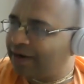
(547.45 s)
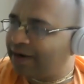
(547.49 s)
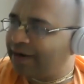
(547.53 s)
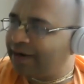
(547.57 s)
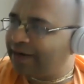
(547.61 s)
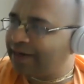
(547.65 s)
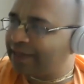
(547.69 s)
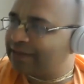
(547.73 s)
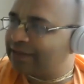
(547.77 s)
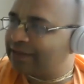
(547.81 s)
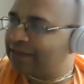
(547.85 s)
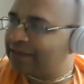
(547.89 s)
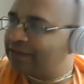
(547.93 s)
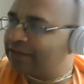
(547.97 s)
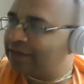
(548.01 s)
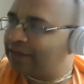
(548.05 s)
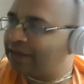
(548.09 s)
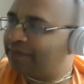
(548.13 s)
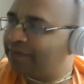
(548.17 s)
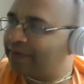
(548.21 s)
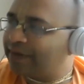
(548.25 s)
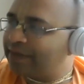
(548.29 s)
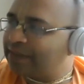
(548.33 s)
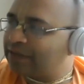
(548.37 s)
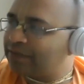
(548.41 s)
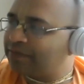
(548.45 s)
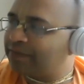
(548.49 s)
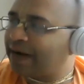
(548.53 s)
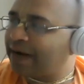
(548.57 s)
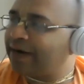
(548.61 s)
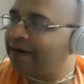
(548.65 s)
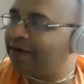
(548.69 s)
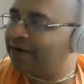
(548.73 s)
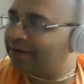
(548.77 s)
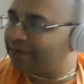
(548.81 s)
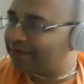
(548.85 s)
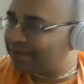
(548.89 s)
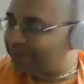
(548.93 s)
it essentially means
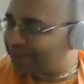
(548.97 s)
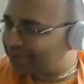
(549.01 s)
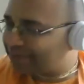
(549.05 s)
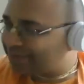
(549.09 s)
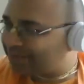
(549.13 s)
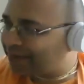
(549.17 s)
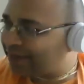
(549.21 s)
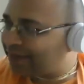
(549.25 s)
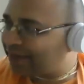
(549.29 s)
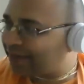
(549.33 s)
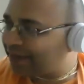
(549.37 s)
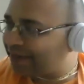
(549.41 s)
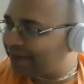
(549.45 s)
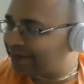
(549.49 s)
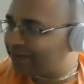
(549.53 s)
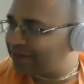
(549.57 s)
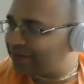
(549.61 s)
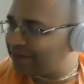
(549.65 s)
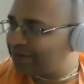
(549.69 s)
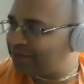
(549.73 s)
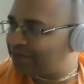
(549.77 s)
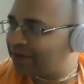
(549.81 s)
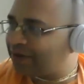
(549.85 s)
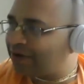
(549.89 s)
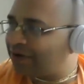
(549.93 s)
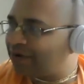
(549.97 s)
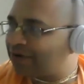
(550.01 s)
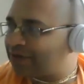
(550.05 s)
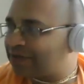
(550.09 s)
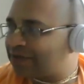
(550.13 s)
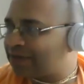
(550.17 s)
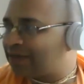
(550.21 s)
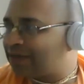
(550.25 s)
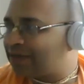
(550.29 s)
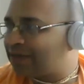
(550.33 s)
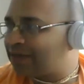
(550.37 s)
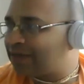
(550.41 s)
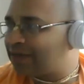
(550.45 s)
mind being engaged
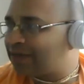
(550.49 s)
because